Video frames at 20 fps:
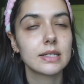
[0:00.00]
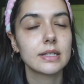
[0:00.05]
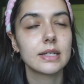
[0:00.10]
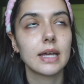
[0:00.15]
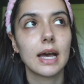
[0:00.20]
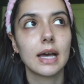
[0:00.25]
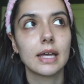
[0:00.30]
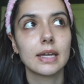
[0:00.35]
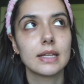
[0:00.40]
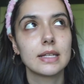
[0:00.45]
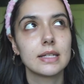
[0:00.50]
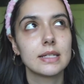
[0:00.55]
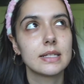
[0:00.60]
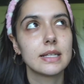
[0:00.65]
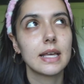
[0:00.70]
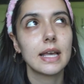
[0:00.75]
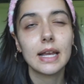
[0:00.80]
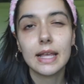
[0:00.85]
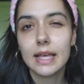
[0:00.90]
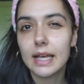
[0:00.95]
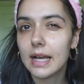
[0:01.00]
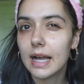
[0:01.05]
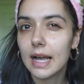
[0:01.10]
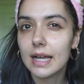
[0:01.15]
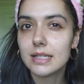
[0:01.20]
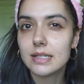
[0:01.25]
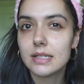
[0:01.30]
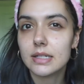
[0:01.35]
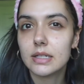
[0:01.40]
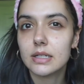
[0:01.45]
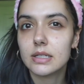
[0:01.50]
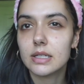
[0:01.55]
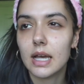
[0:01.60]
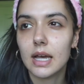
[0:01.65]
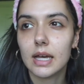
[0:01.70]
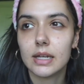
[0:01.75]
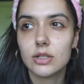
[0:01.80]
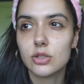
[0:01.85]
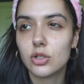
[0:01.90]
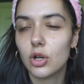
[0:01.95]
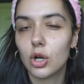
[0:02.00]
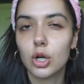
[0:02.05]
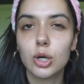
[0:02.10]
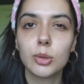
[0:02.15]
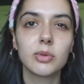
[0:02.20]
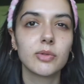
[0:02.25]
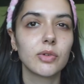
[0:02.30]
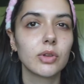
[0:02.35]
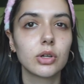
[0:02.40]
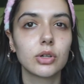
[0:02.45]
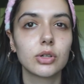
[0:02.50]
and azelaic acid, and it's got a couple of other good